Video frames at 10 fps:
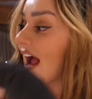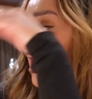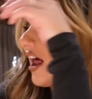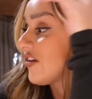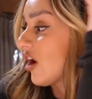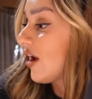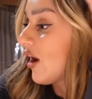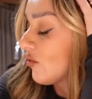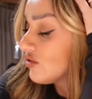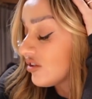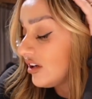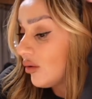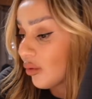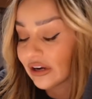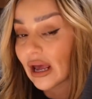and I obviously
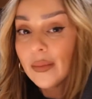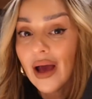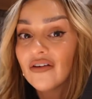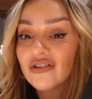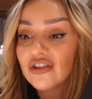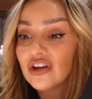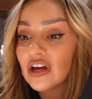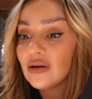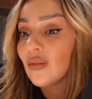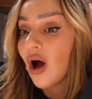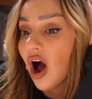wanna get better at them.